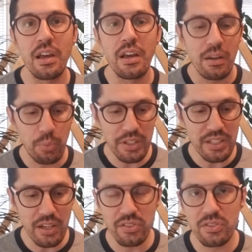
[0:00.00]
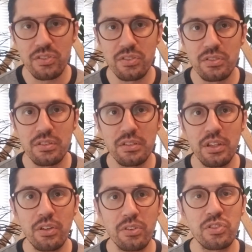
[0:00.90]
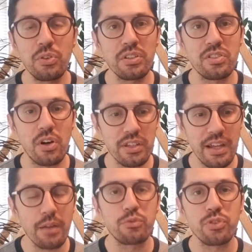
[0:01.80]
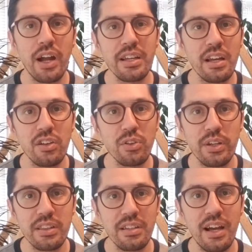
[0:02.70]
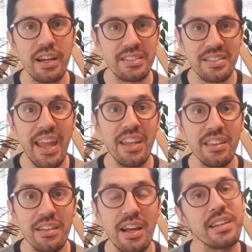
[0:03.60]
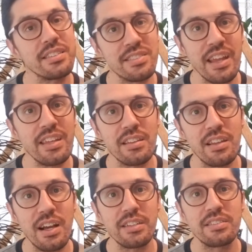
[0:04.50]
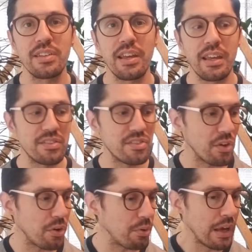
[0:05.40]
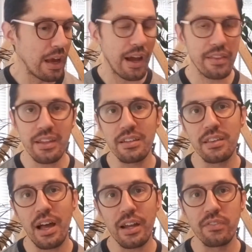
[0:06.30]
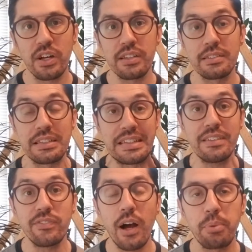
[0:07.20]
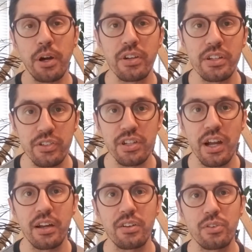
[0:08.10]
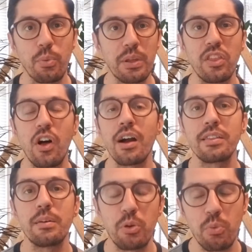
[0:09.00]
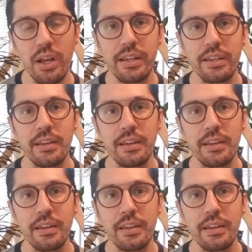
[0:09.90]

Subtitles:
We tell students all the time, try to color in the line, stay in the line, stay in the line. And so I think a lot of us give up our inner child, or we lock them away.